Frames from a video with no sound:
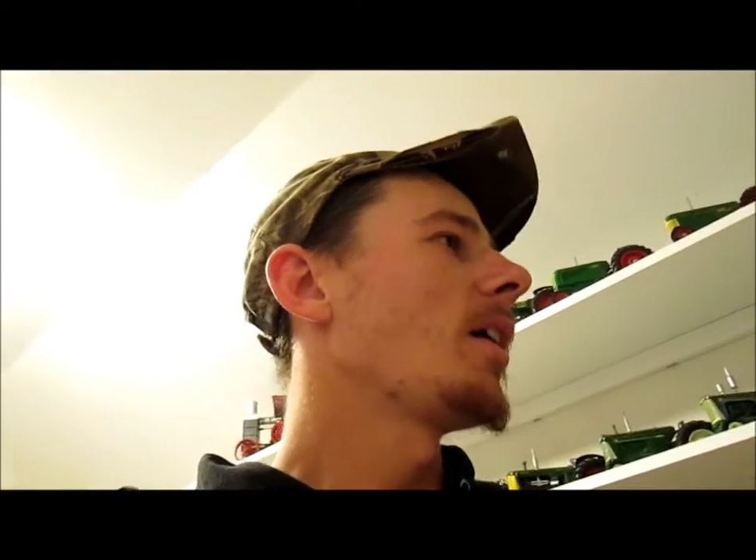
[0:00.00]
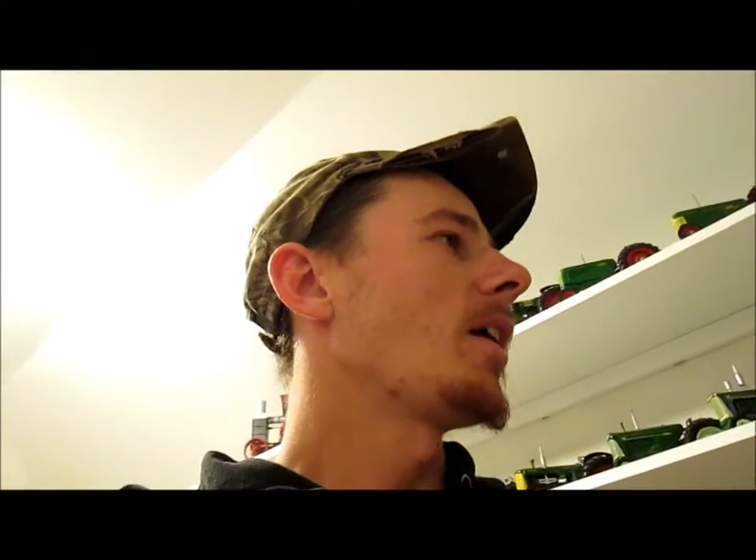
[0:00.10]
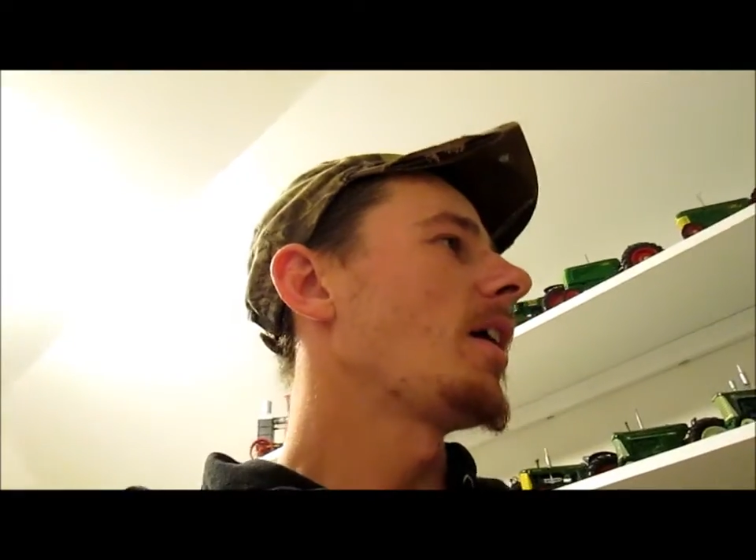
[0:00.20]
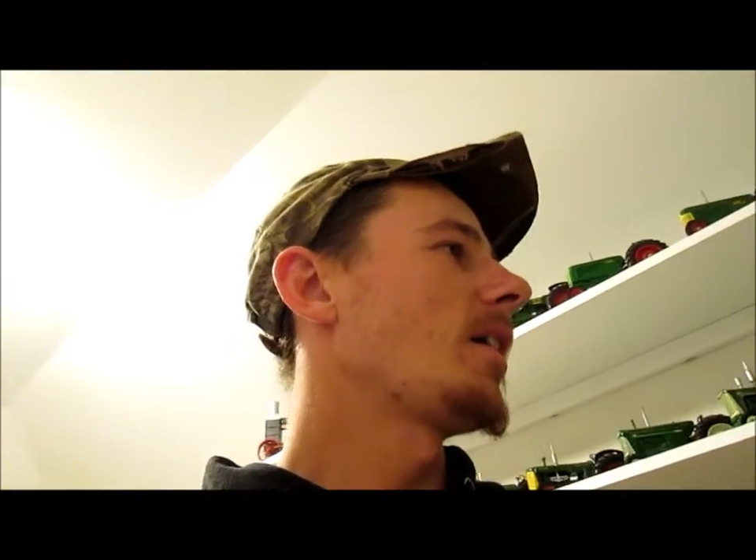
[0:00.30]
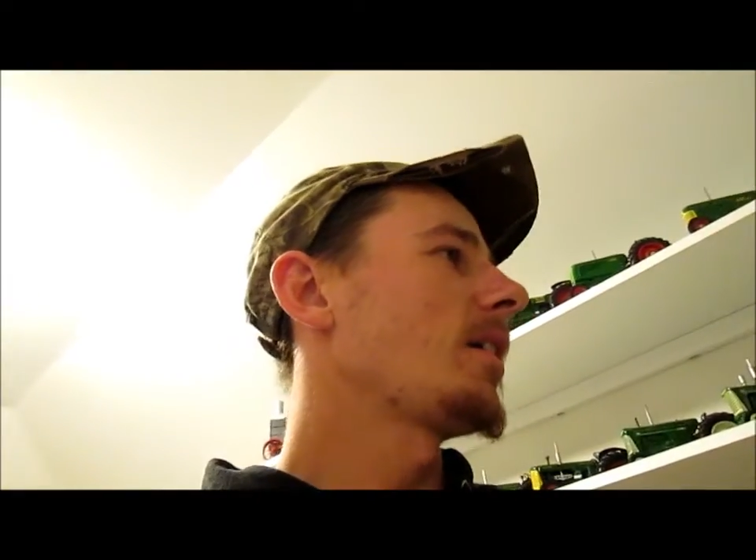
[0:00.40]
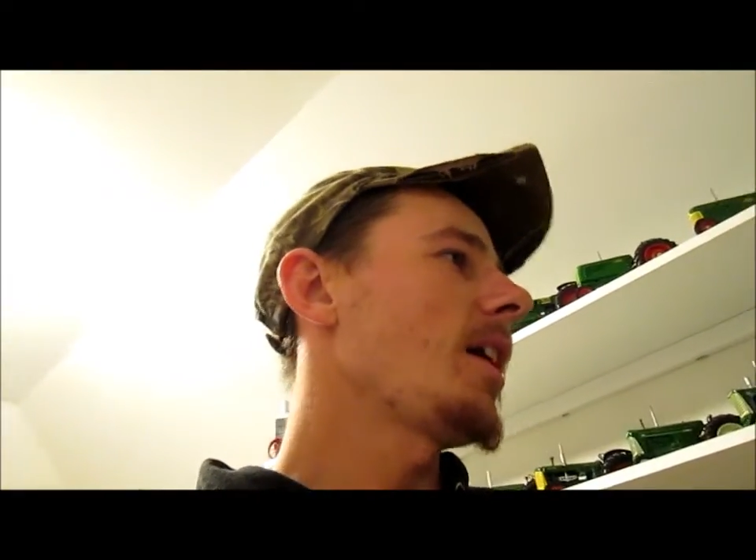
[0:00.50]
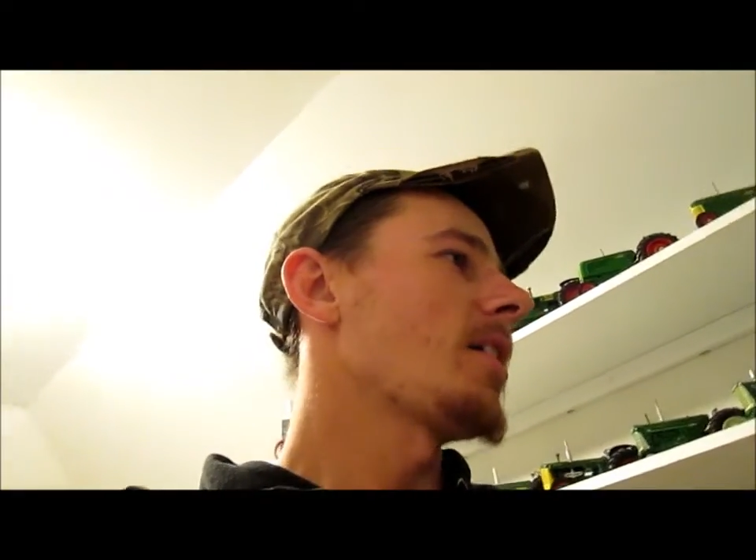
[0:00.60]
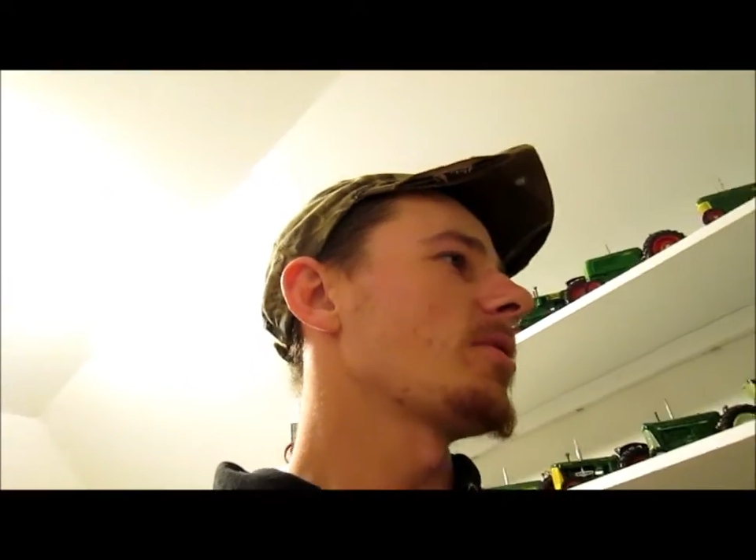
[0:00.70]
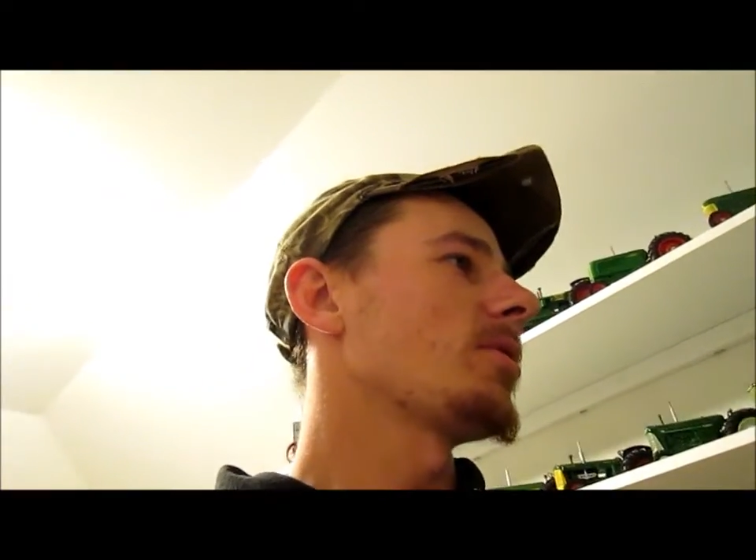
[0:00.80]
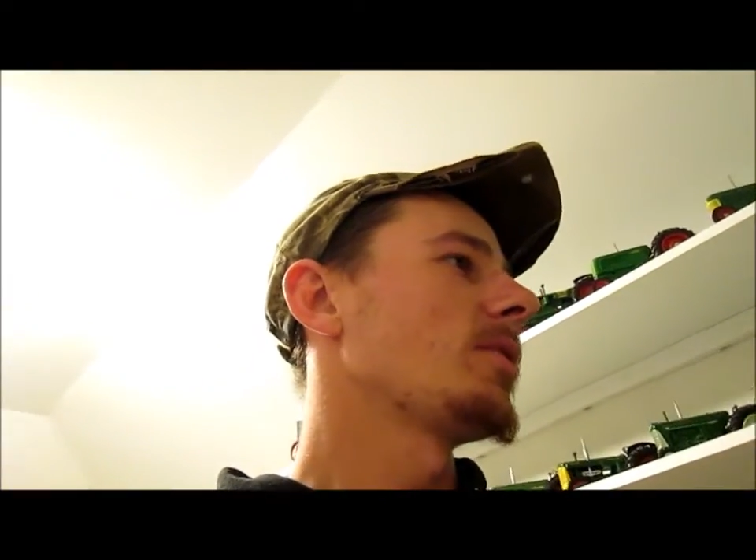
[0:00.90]
Yeah,
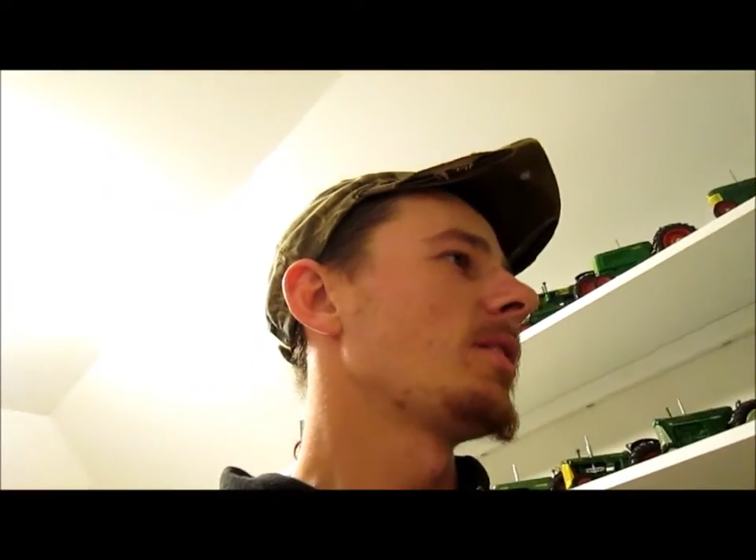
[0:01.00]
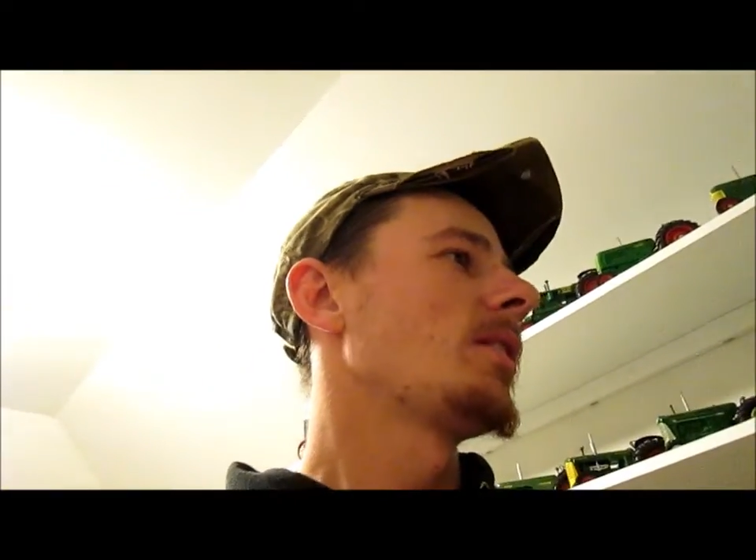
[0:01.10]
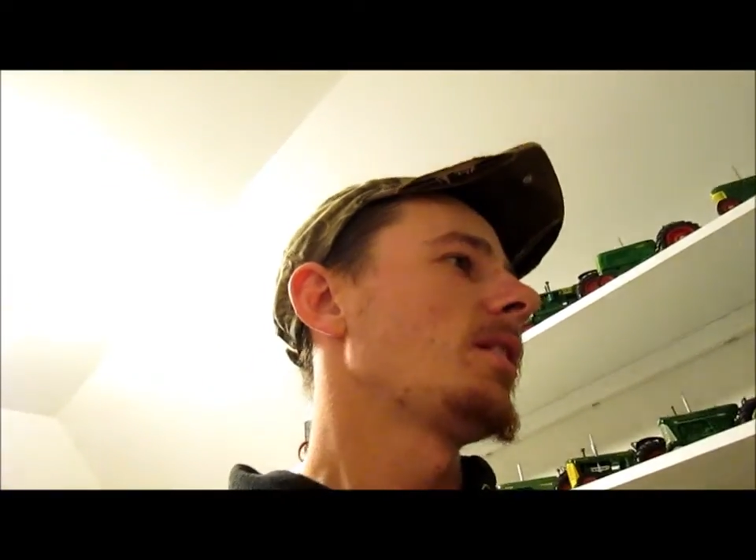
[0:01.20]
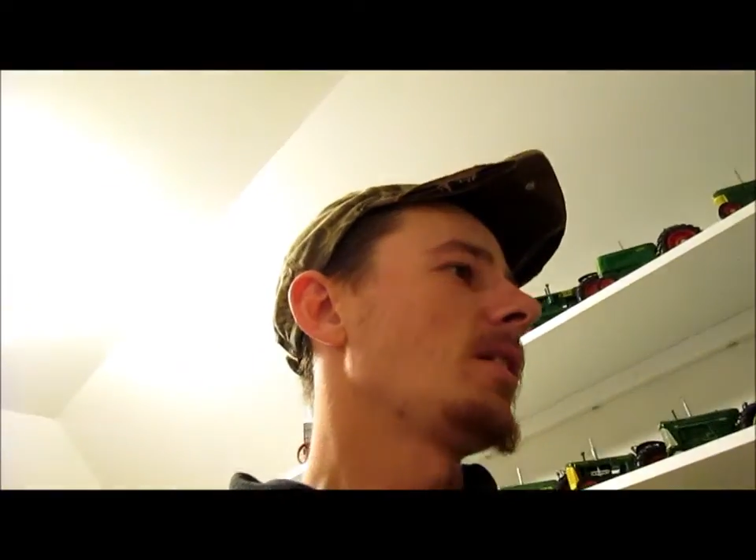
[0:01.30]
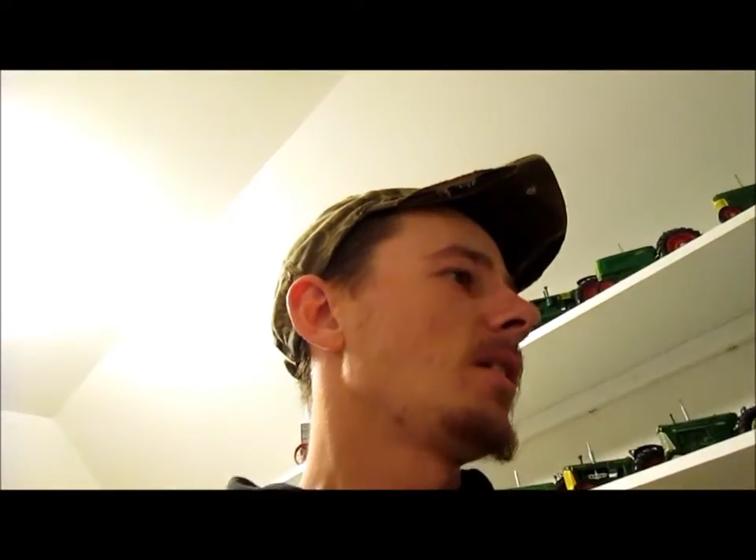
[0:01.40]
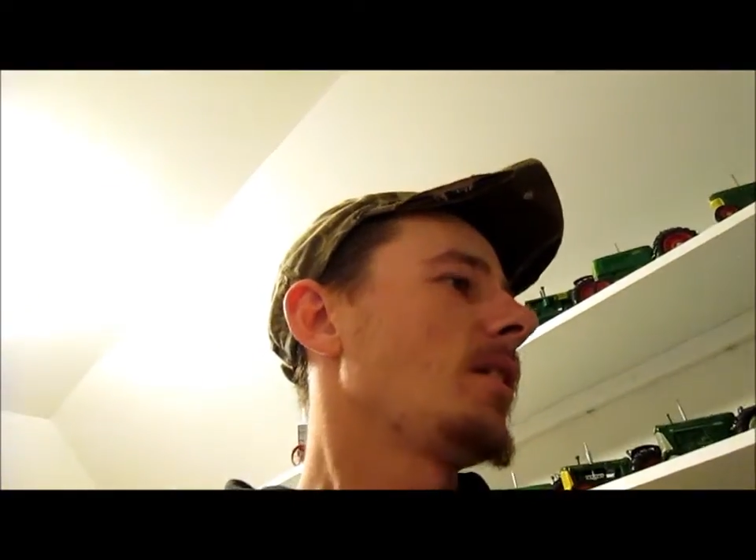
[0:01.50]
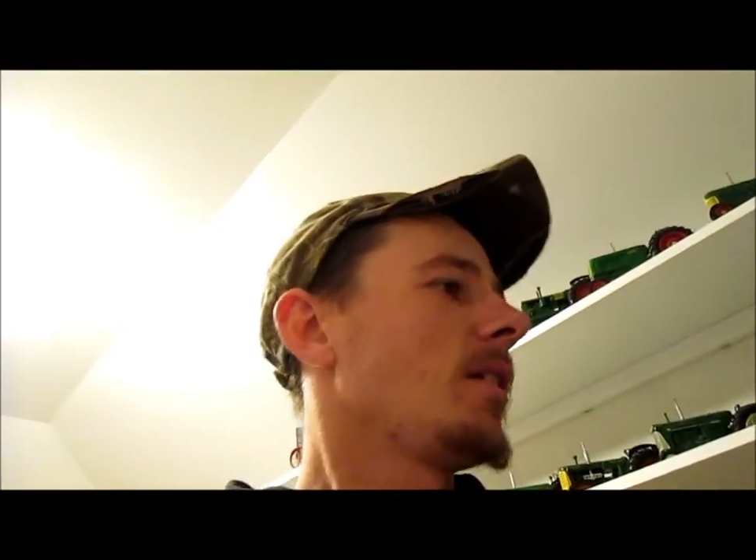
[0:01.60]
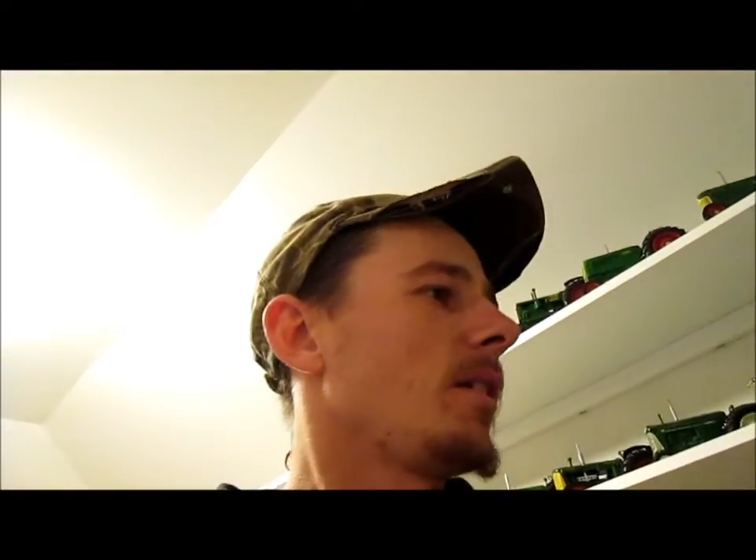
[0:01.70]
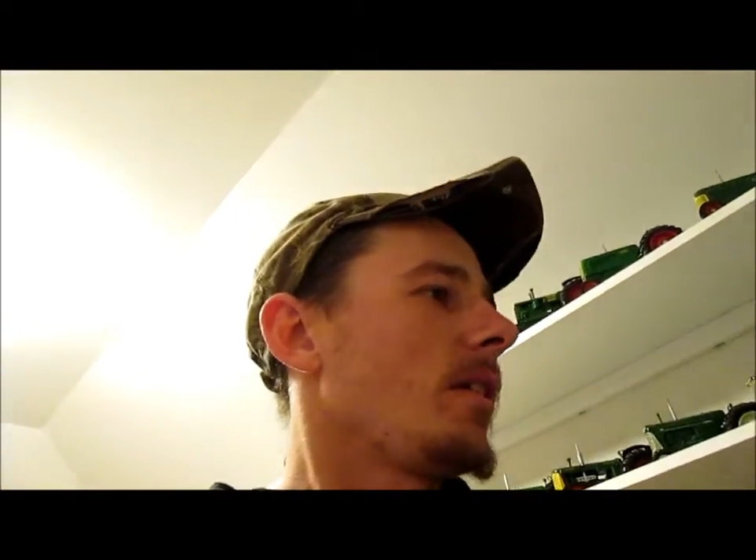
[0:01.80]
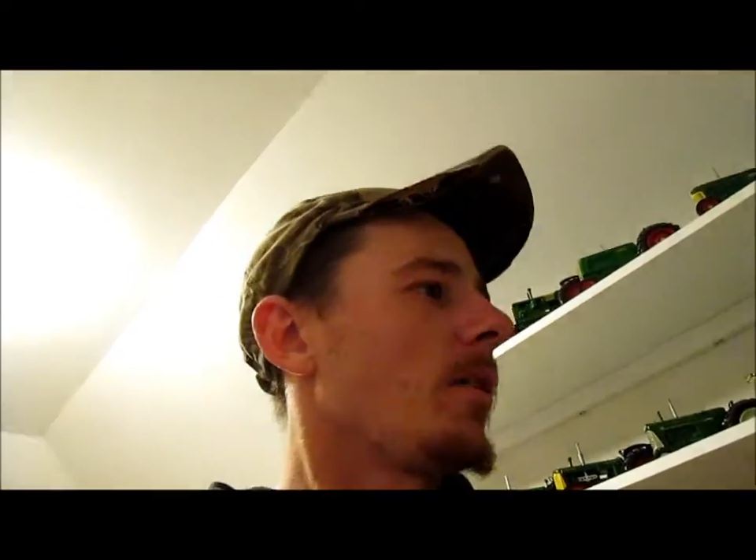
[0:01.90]
so
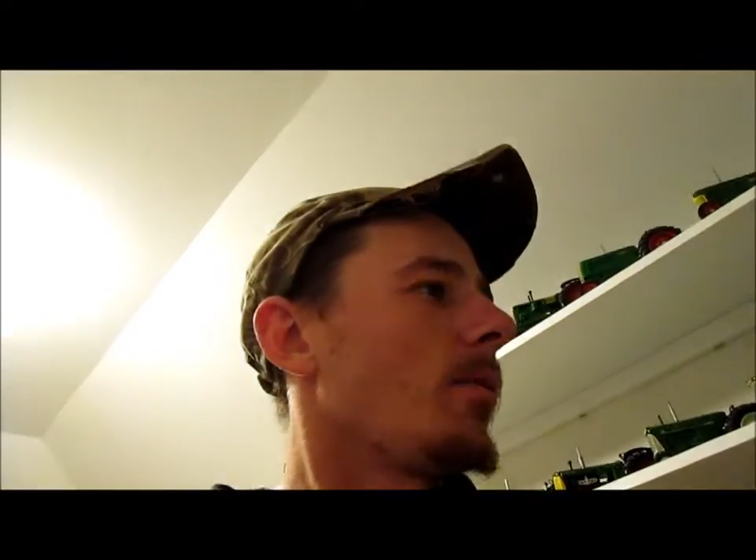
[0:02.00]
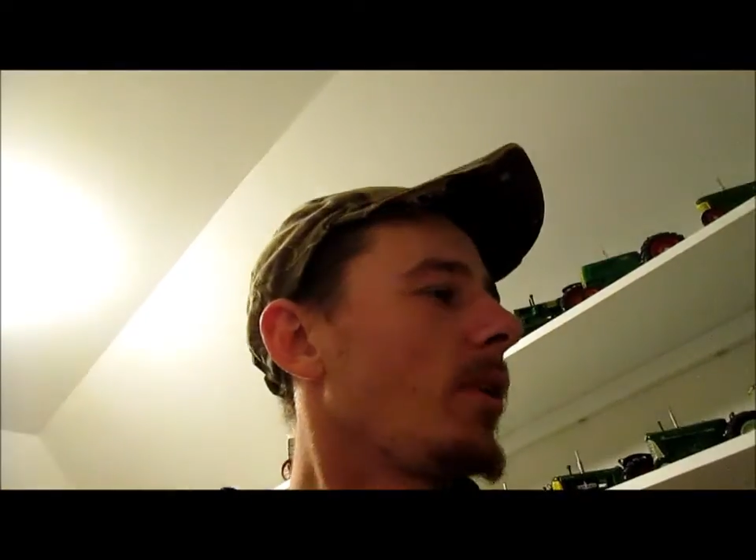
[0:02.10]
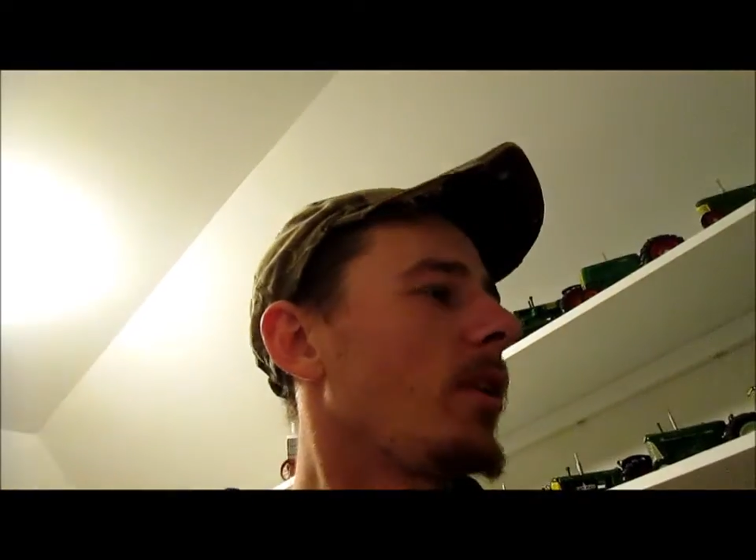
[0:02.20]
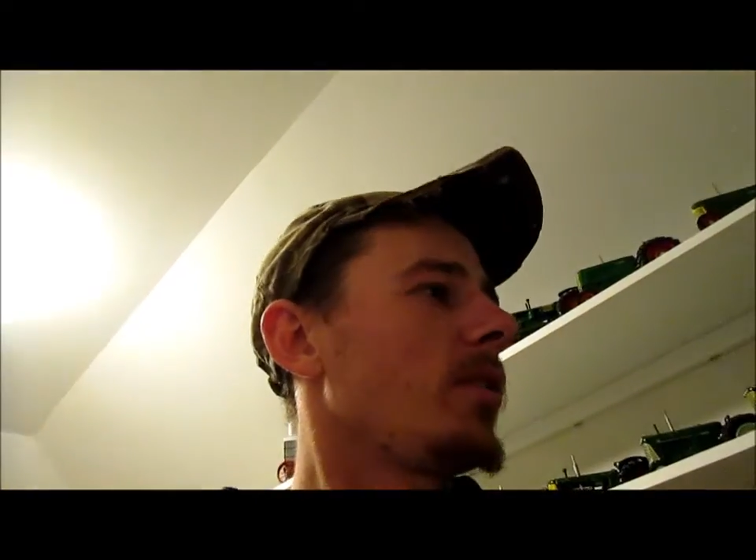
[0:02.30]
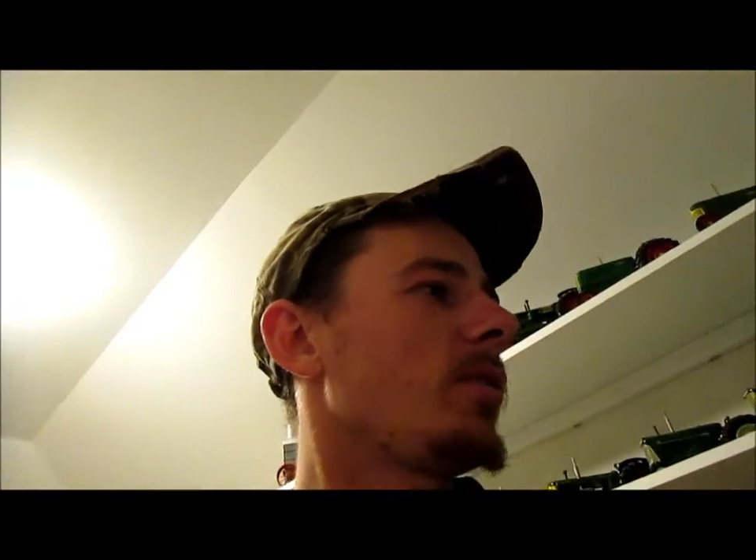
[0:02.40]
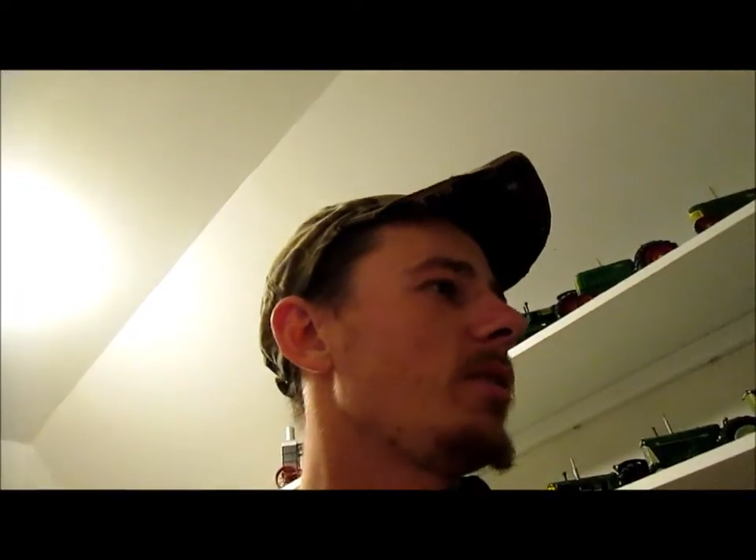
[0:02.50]
what I'll do